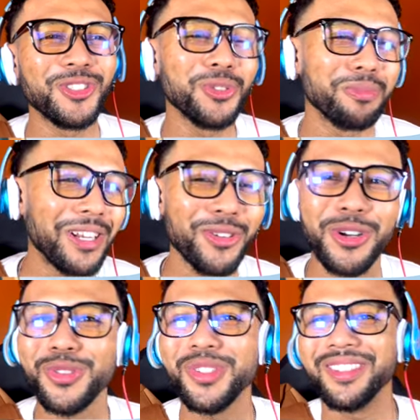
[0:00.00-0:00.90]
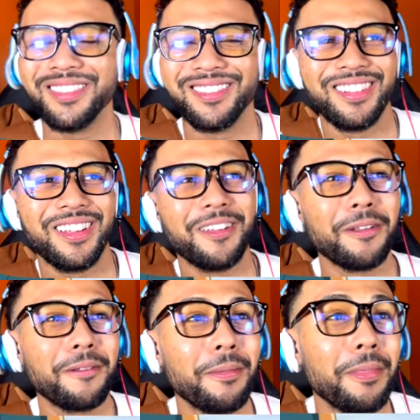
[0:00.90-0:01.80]
Ooh, Metagross. Let's start him off with a light
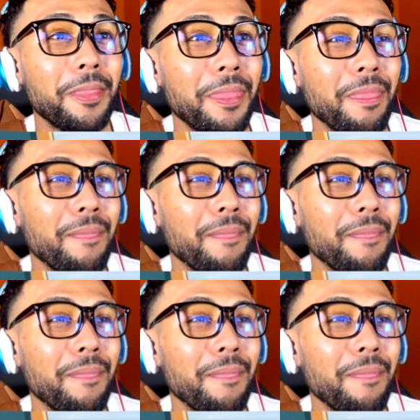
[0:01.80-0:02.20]
workout.